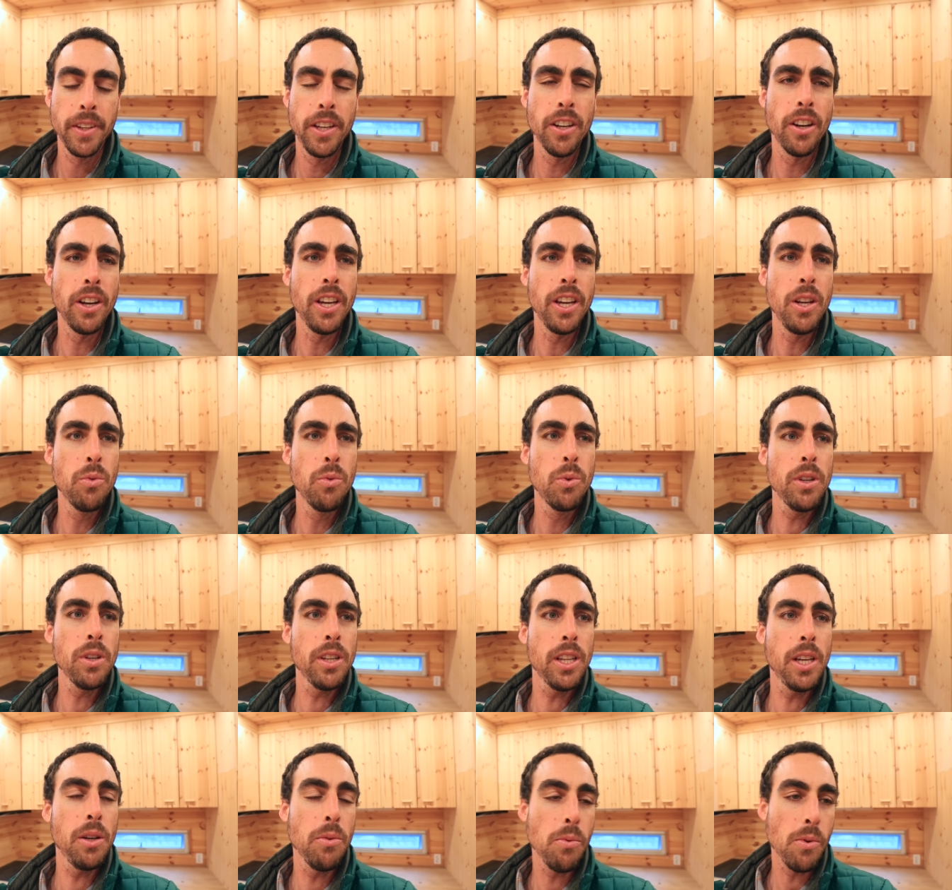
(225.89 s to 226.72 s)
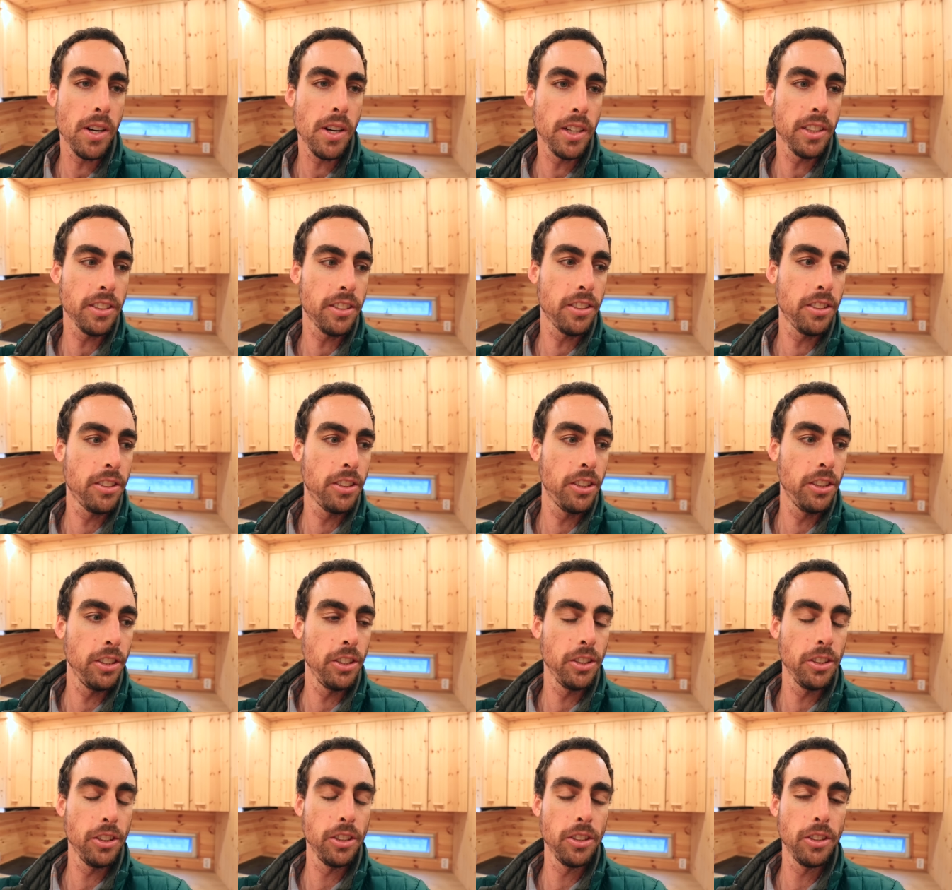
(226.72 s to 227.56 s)
you know, he really wants
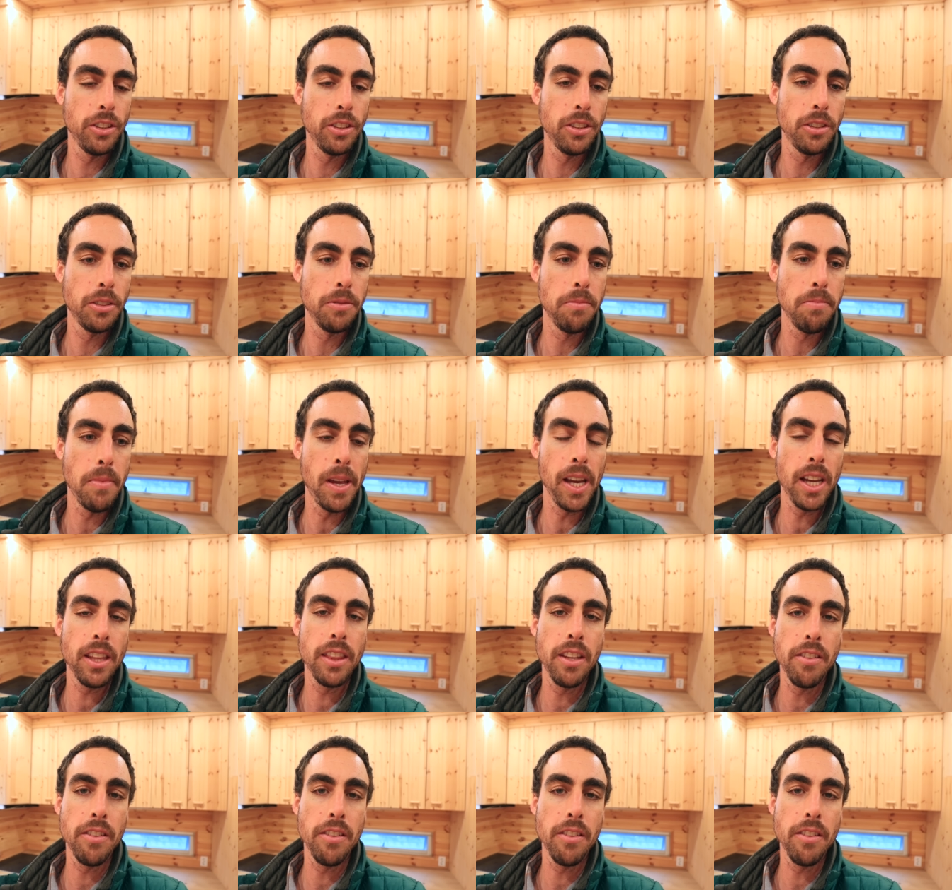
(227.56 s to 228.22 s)
to make